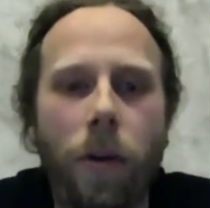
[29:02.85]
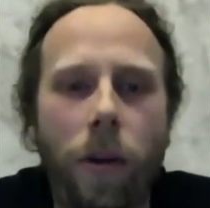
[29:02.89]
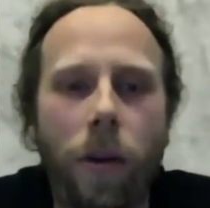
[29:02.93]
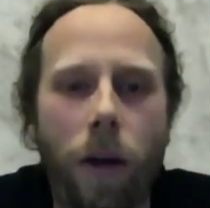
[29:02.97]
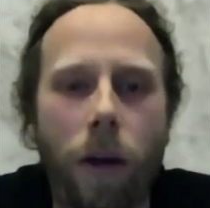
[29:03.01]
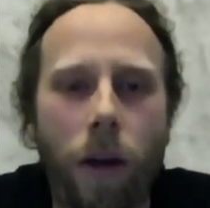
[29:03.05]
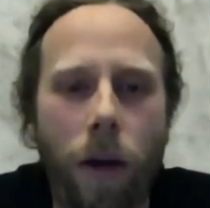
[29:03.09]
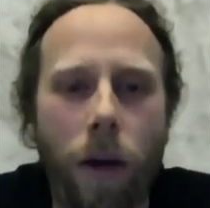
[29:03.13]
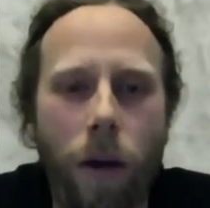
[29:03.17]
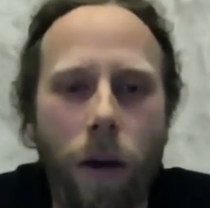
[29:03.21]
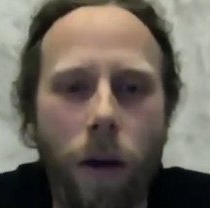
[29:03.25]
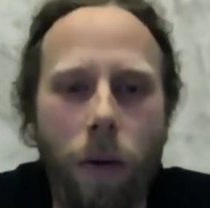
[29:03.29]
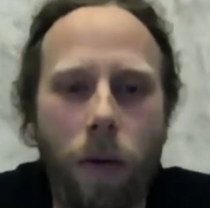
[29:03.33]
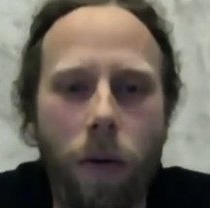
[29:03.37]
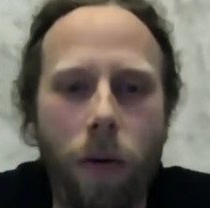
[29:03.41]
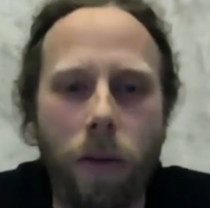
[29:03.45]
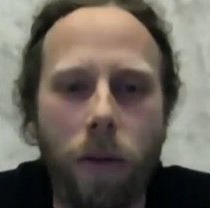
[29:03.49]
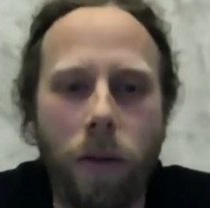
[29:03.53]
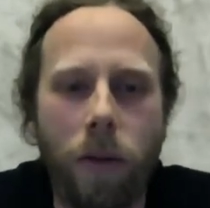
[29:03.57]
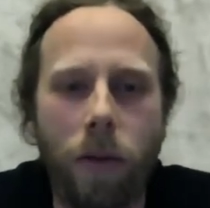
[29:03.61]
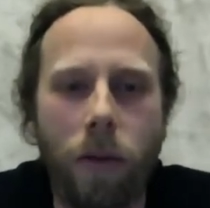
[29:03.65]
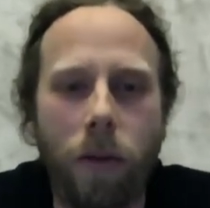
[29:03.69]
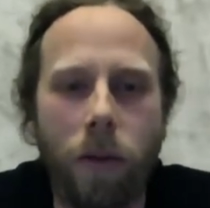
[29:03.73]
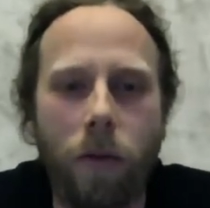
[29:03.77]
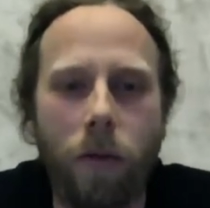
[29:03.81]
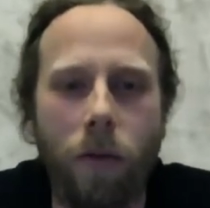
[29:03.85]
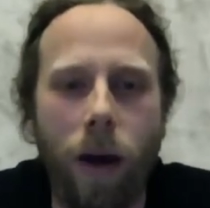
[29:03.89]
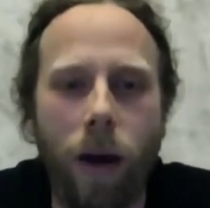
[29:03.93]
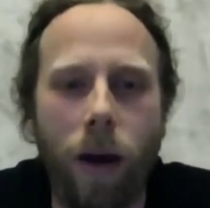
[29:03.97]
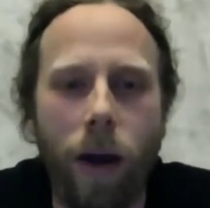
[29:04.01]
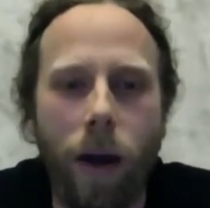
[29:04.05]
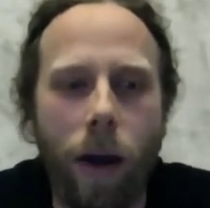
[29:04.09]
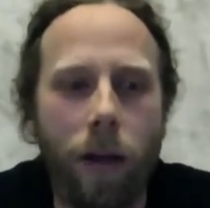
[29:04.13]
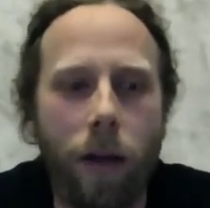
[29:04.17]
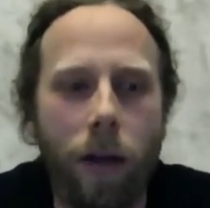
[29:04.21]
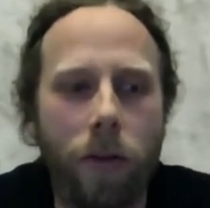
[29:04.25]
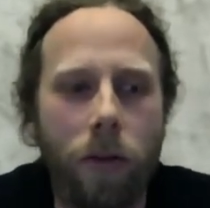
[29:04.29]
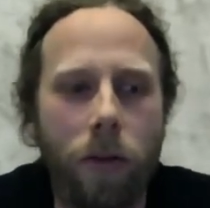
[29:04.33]
I always
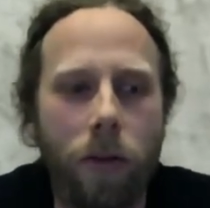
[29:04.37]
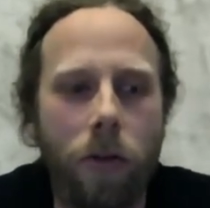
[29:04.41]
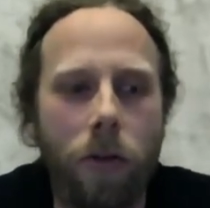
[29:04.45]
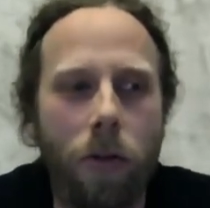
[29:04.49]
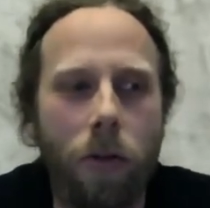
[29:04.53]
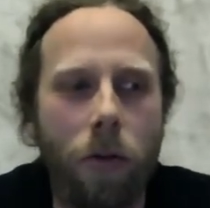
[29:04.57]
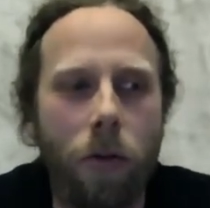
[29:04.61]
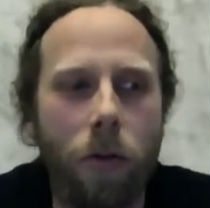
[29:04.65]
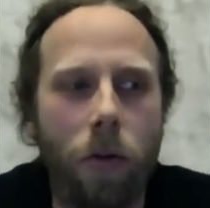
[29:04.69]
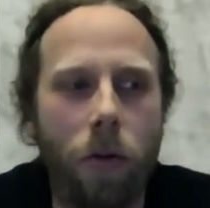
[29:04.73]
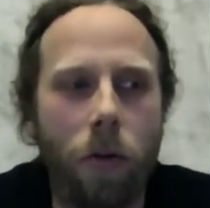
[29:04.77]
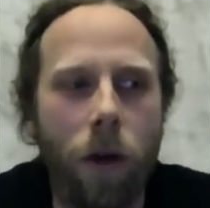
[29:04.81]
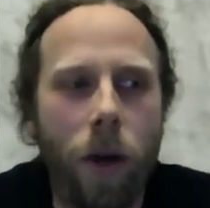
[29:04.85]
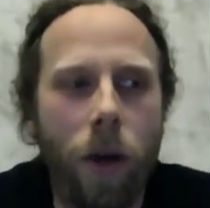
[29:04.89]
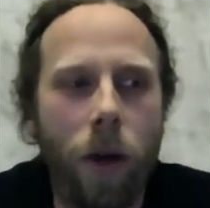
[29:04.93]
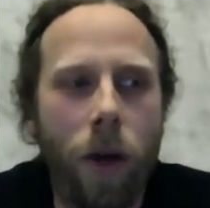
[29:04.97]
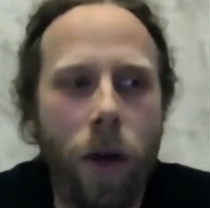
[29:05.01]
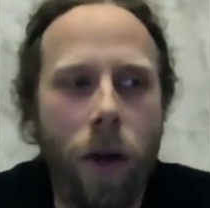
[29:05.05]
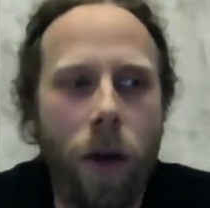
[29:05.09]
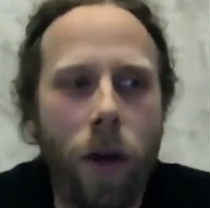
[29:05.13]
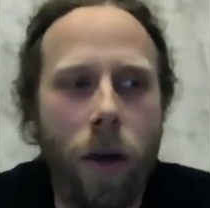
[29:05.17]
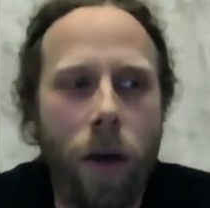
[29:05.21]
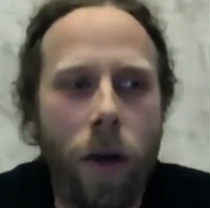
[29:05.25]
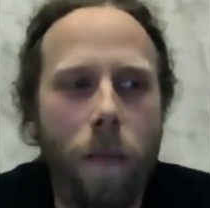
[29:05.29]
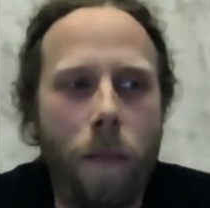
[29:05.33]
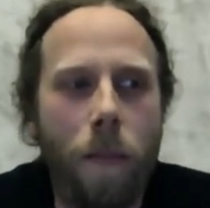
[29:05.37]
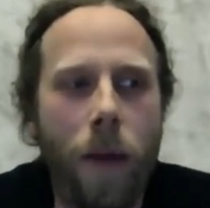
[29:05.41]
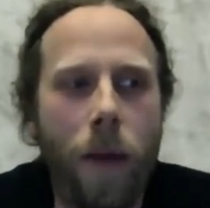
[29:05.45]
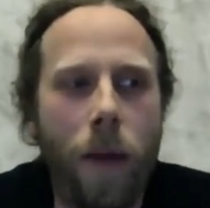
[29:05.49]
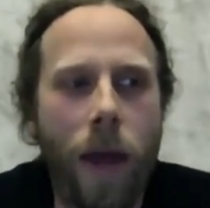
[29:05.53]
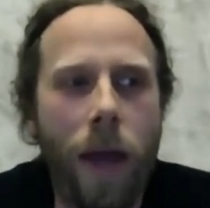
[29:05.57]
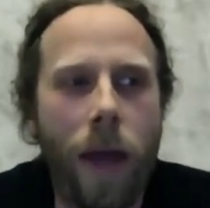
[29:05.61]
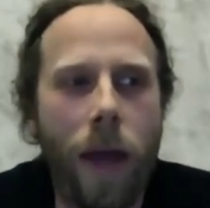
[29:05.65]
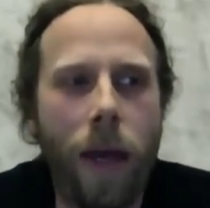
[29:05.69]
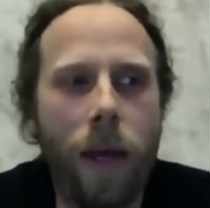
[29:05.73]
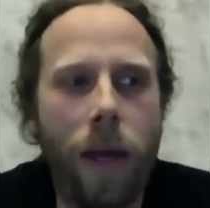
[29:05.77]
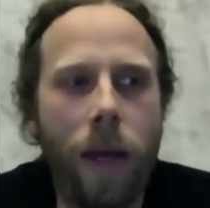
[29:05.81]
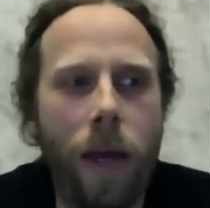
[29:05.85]
try to
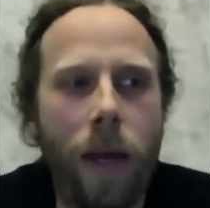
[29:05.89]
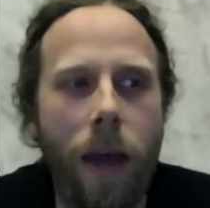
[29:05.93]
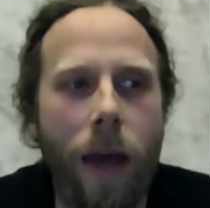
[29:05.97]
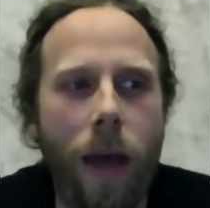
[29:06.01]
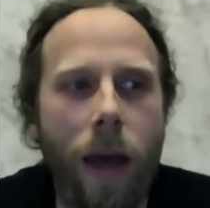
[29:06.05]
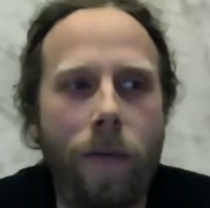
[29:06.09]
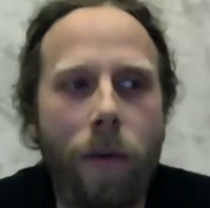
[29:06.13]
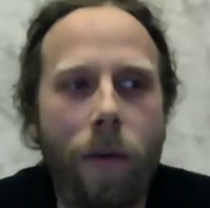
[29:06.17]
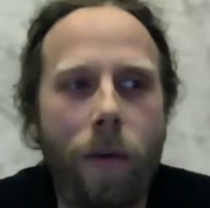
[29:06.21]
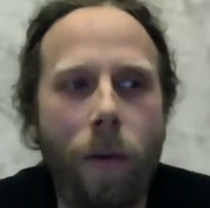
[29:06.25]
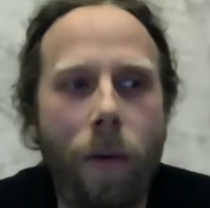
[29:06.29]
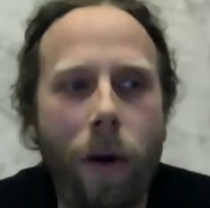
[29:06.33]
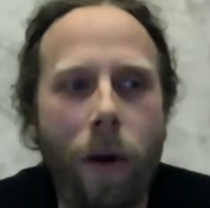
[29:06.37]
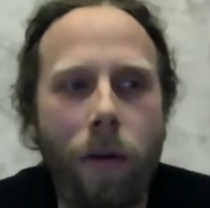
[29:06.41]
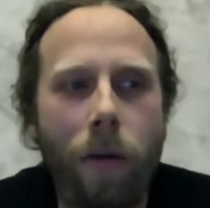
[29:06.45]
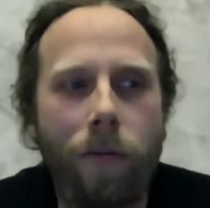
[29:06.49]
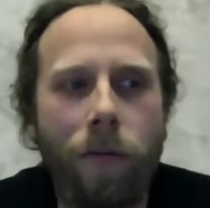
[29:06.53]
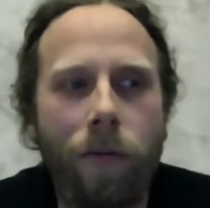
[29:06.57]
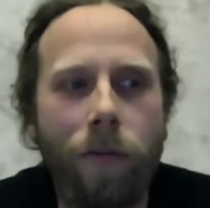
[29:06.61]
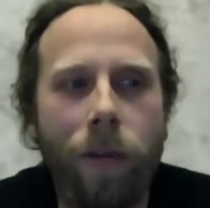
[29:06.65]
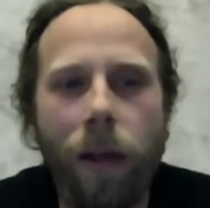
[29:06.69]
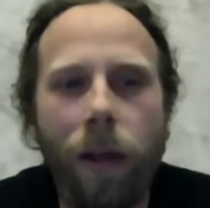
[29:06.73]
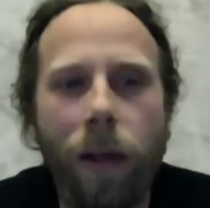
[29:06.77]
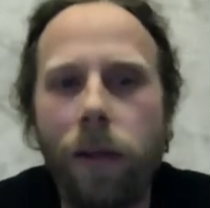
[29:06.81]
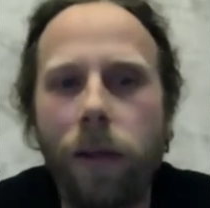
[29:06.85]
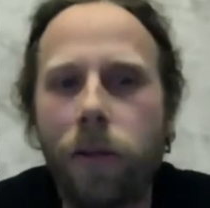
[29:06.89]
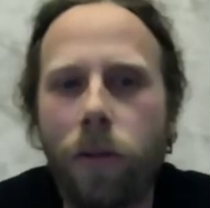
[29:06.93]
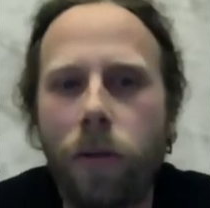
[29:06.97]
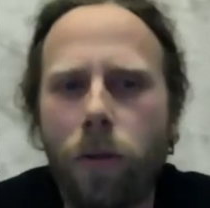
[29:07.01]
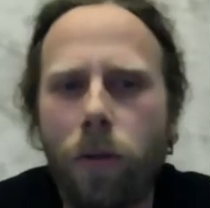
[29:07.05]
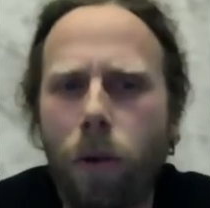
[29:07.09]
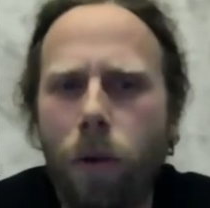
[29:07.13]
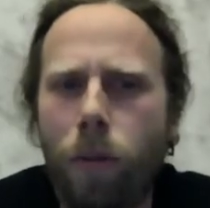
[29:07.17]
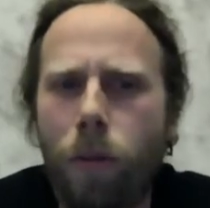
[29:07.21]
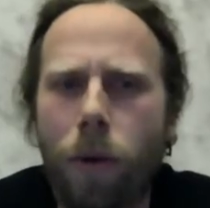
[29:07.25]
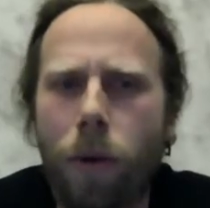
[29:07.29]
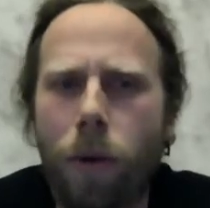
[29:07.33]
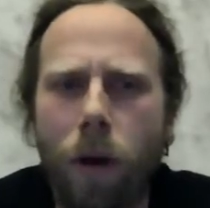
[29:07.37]
make everyone feels
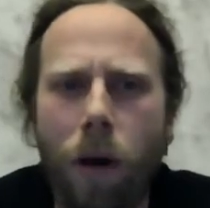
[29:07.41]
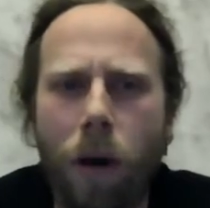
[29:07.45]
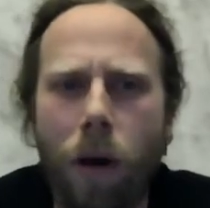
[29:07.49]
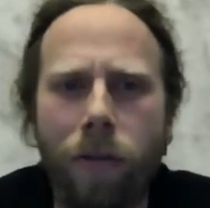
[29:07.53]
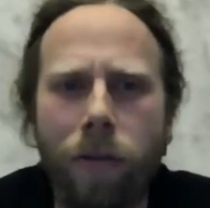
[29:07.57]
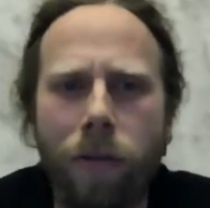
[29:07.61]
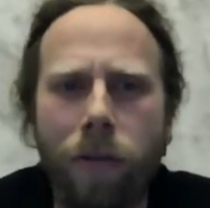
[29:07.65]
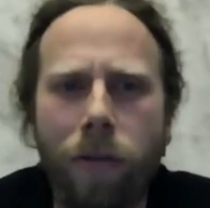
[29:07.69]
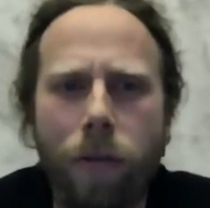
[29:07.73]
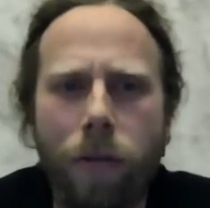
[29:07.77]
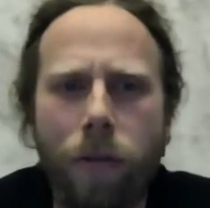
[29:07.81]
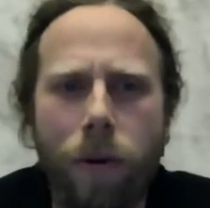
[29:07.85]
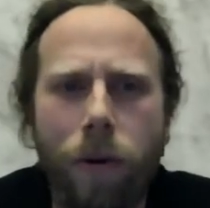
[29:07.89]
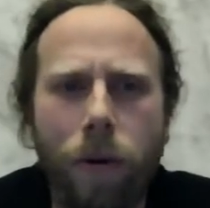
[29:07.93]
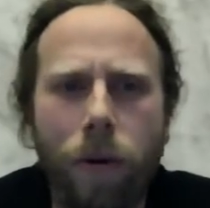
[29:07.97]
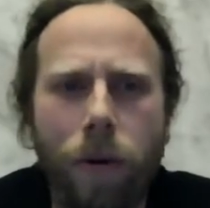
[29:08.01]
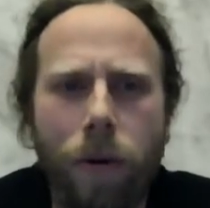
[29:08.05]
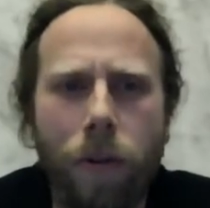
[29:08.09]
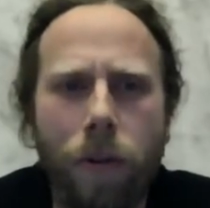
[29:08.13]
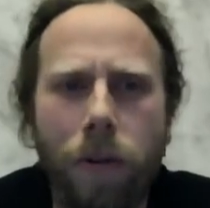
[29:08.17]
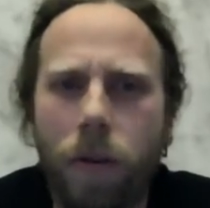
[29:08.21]
super comfortable.